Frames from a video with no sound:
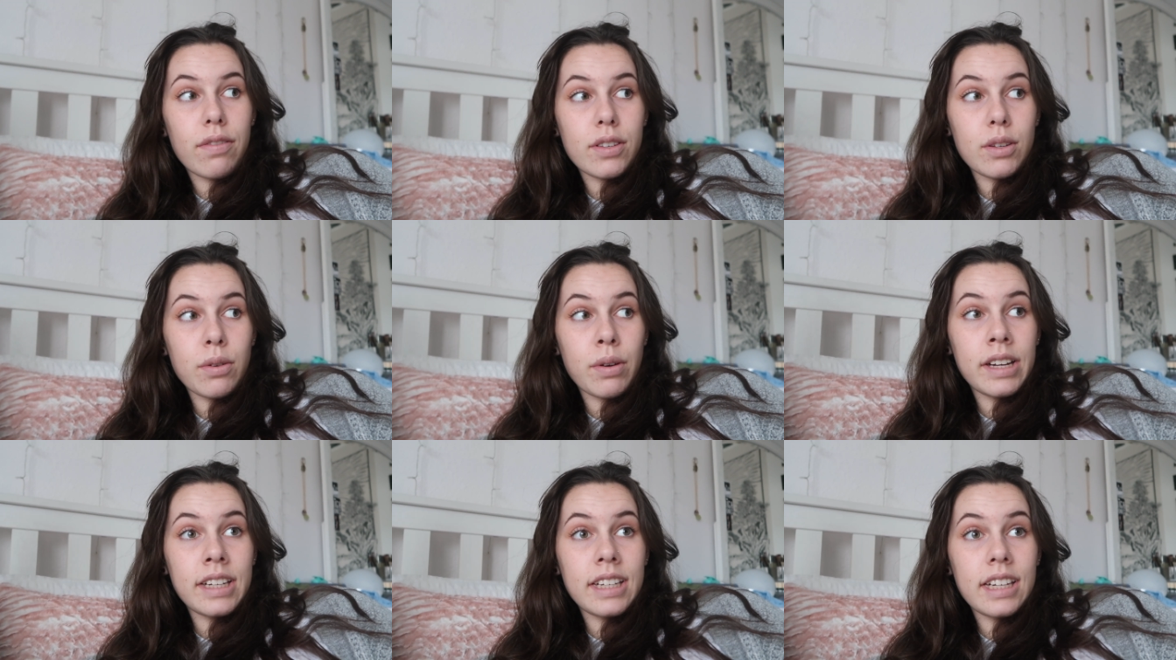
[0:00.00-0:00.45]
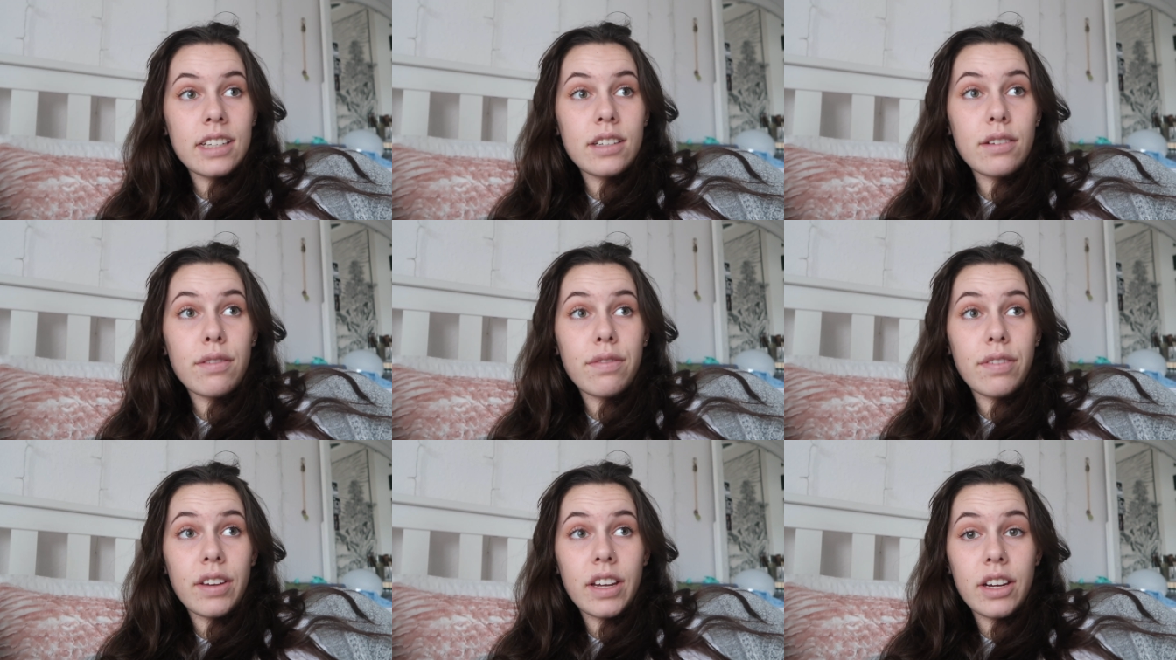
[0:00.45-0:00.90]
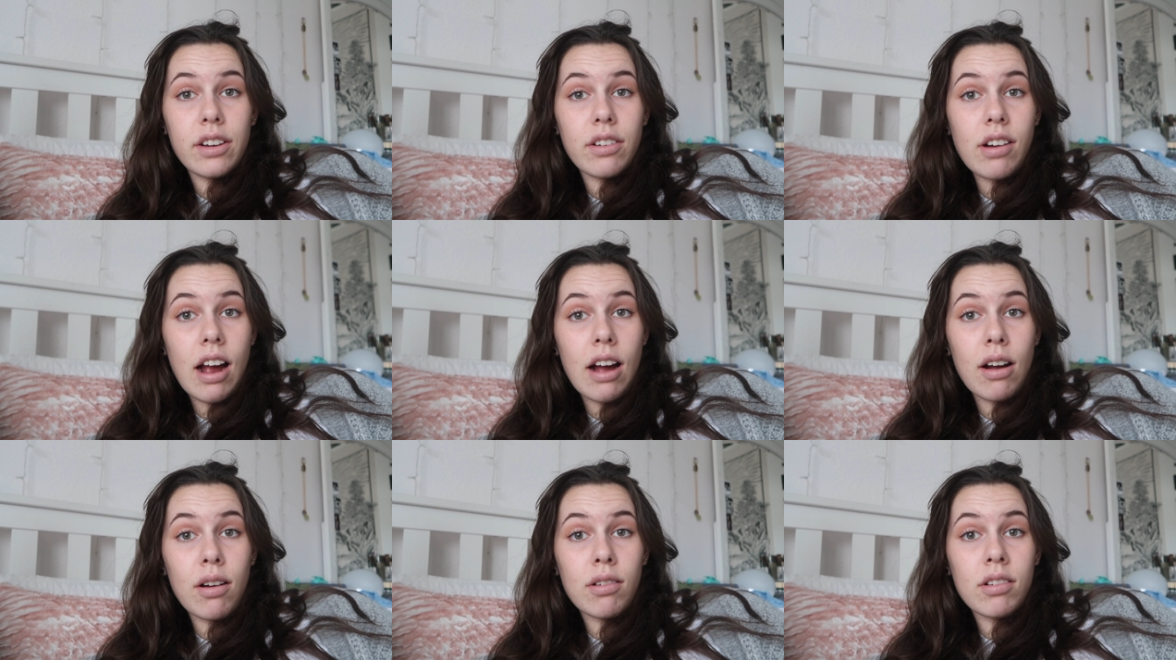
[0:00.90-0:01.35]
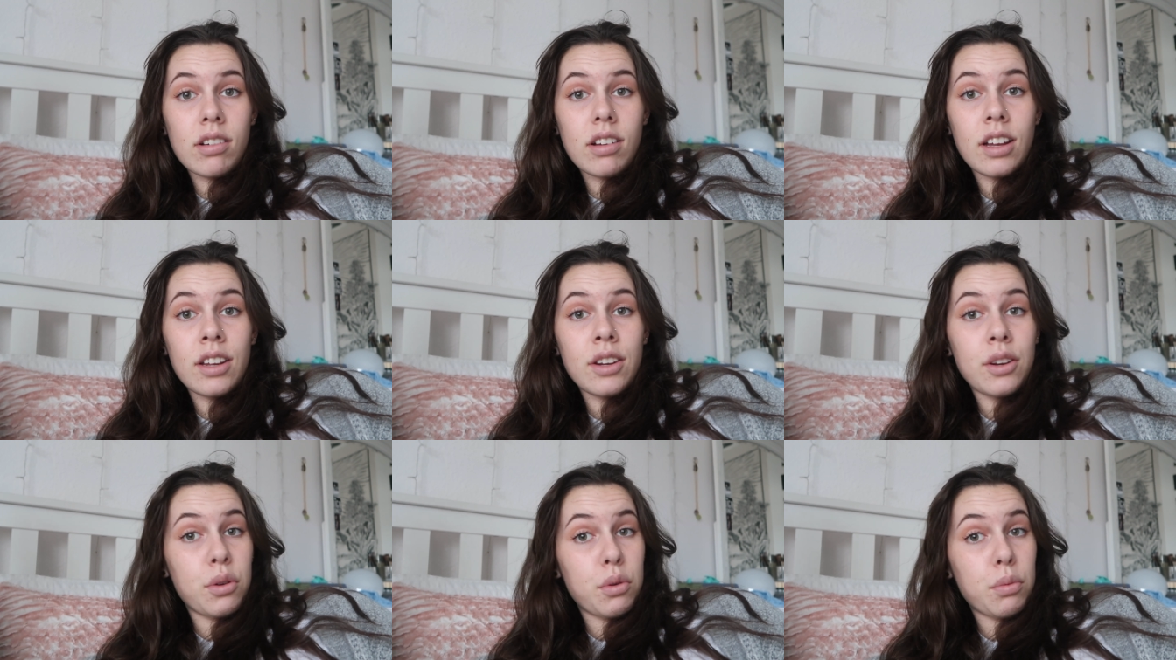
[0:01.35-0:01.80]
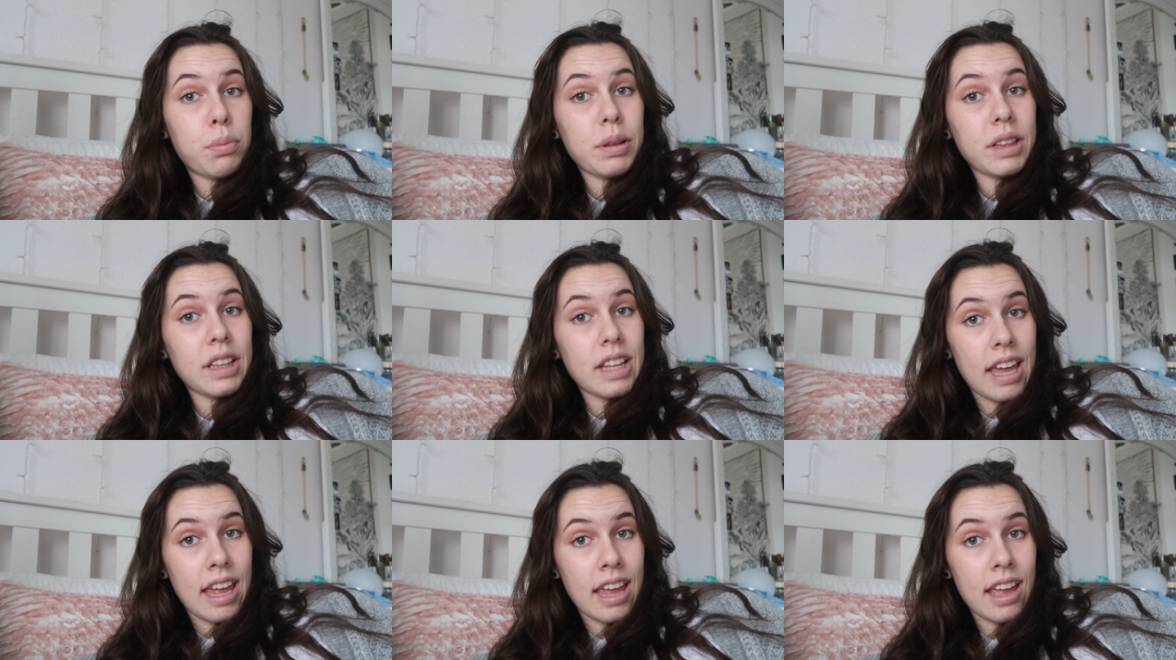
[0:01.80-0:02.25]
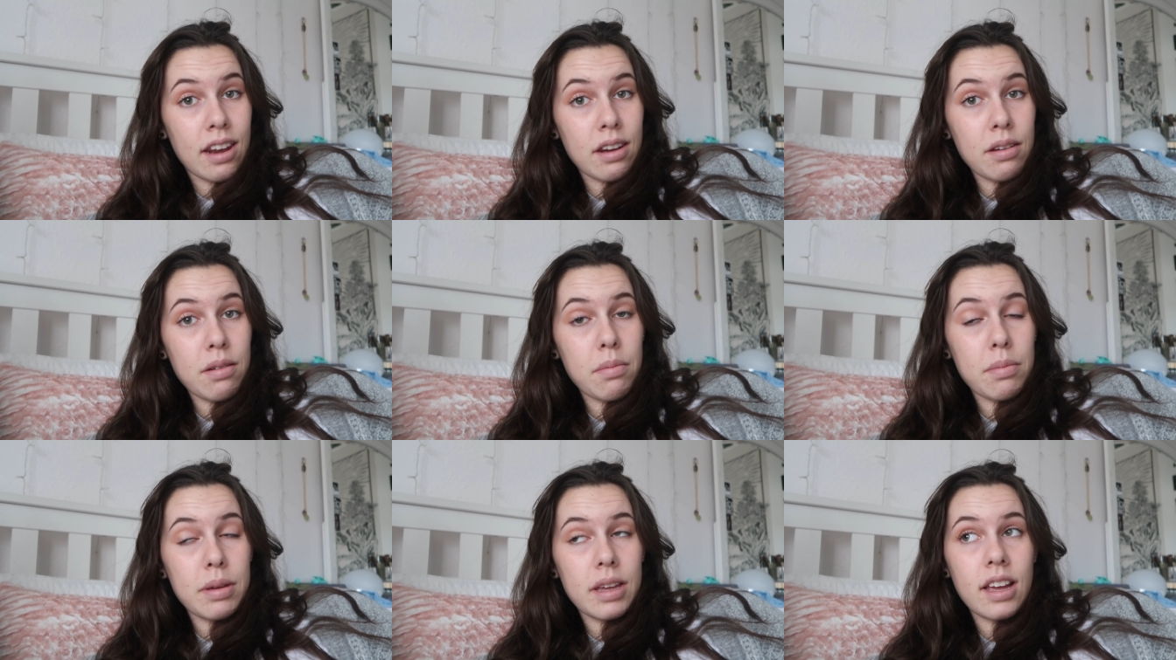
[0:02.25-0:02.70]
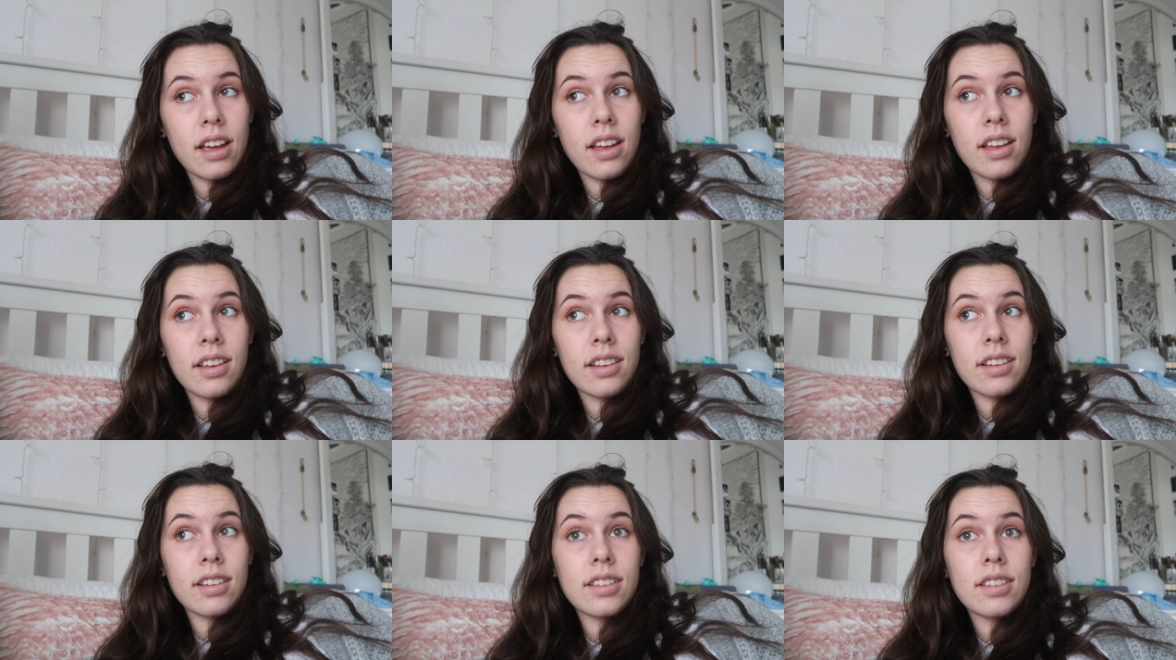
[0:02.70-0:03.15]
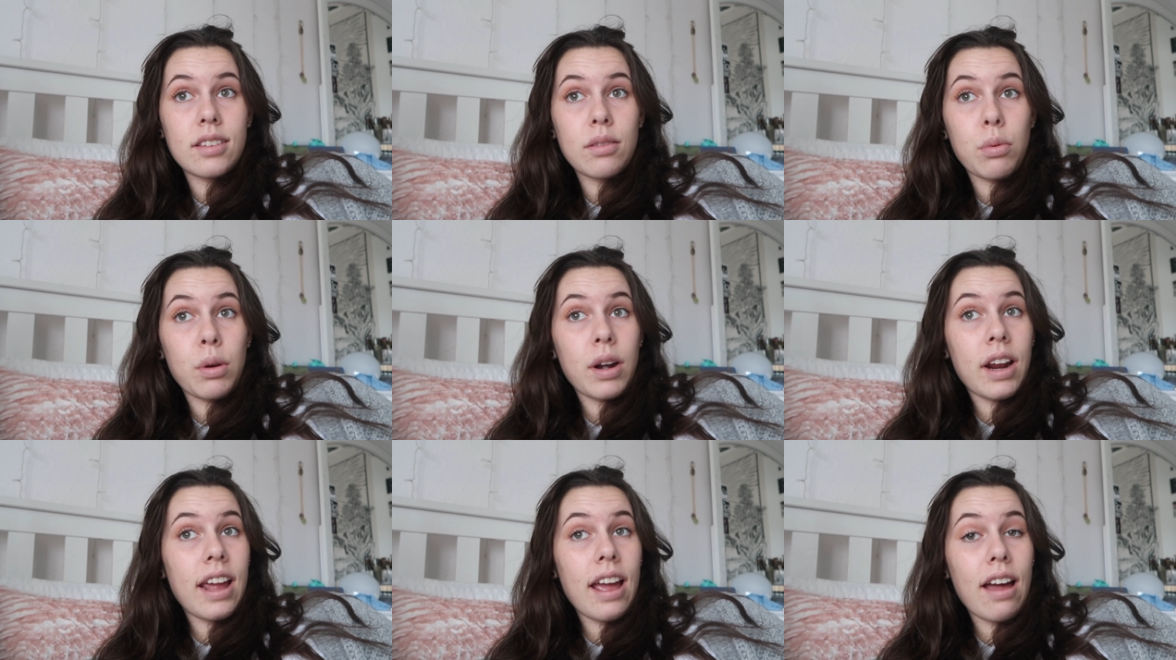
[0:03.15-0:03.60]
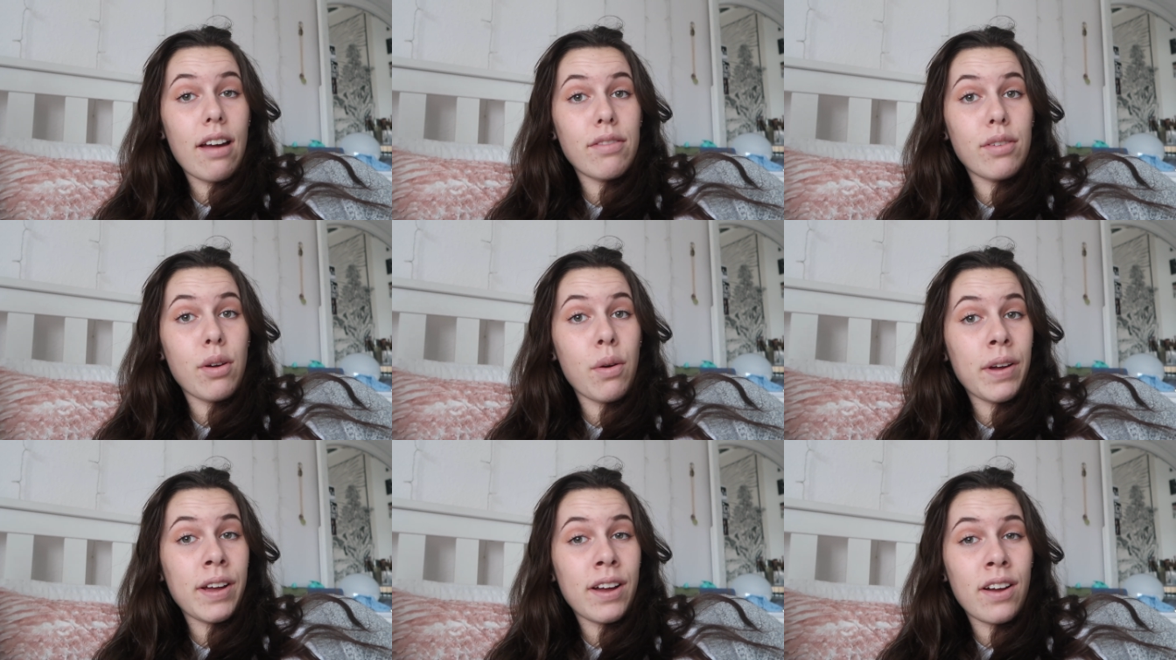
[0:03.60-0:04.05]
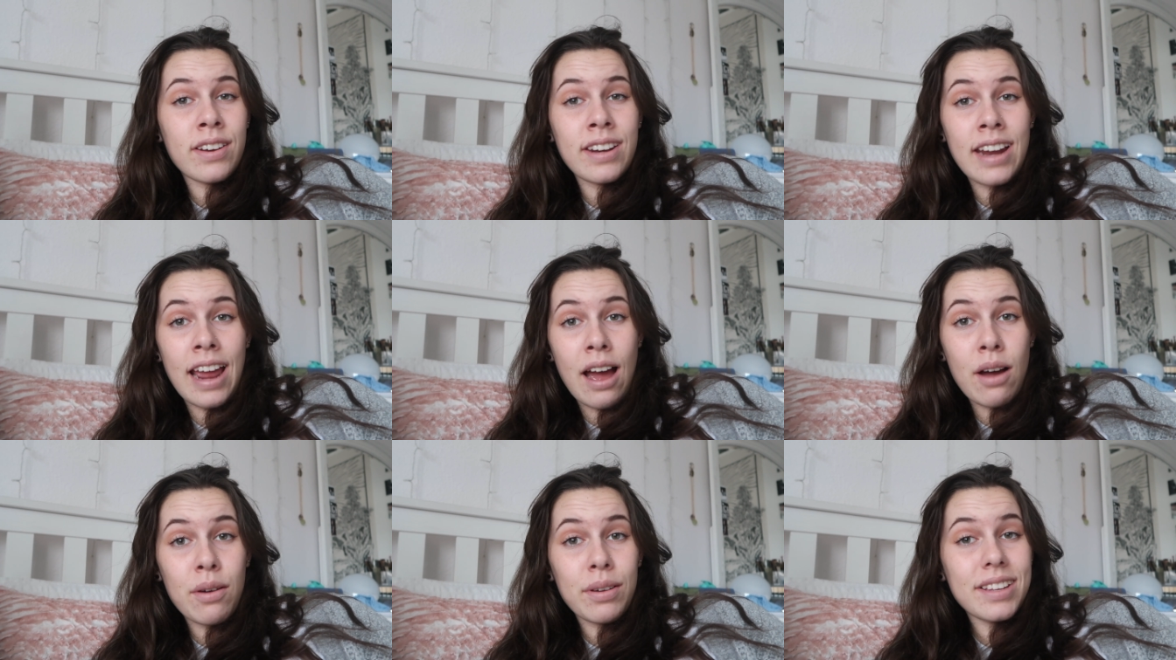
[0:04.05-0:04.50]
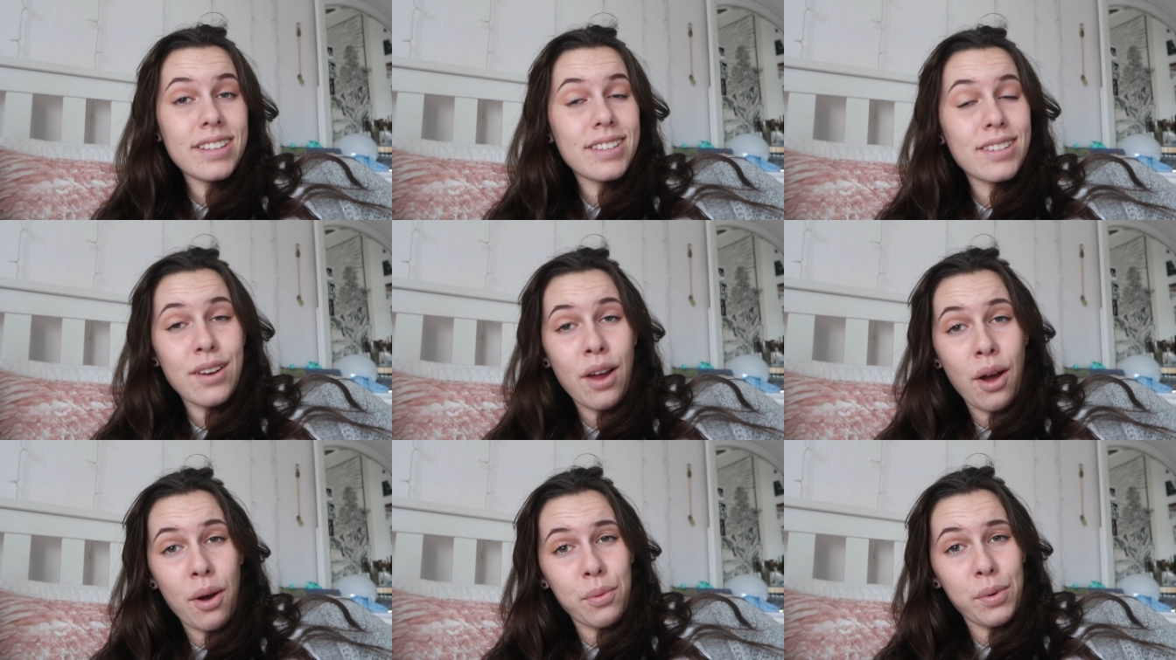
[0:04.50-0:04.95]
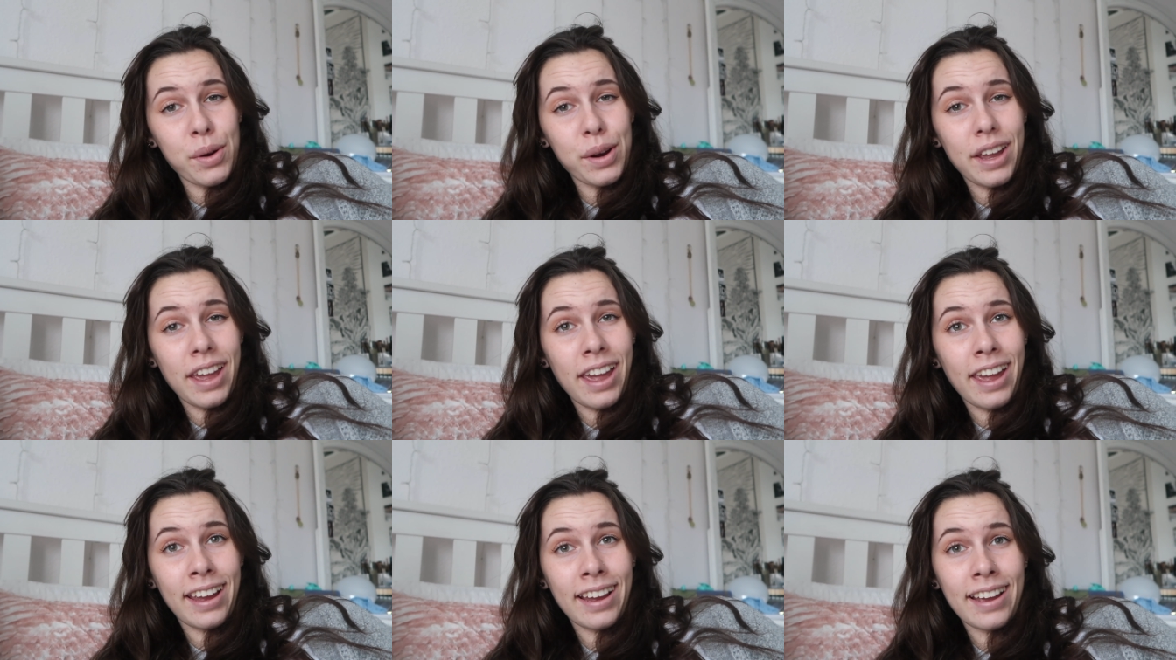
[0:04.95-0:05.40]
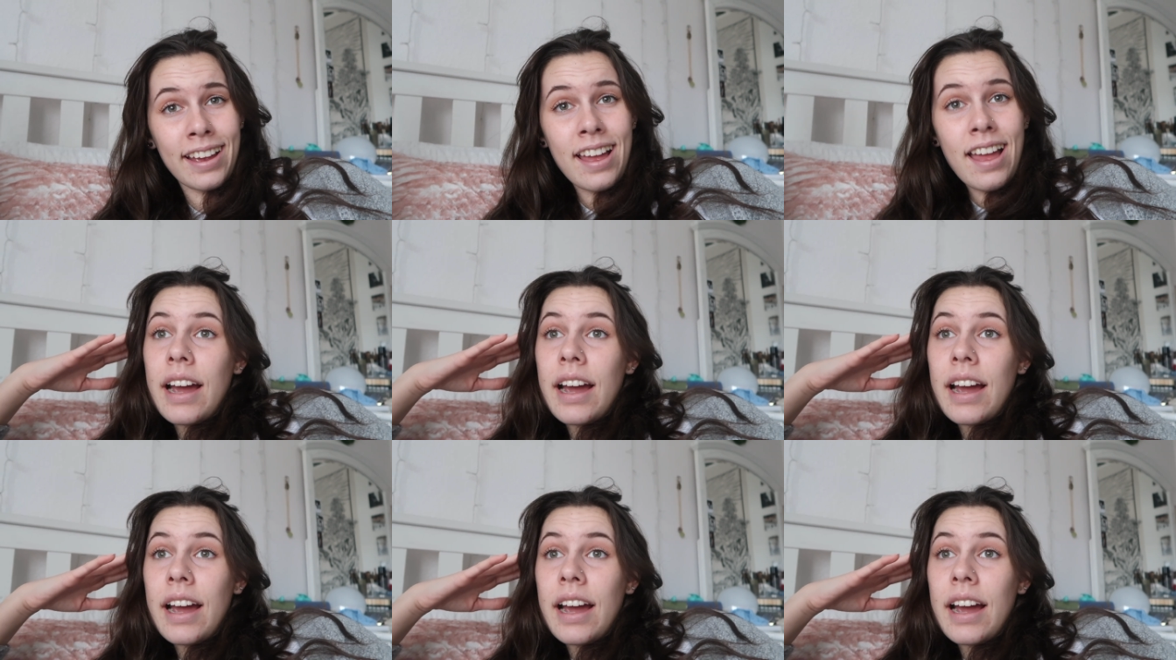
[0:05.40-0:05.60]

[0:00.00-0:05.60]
so I need to figure out a new plan because what I have going on now is not working.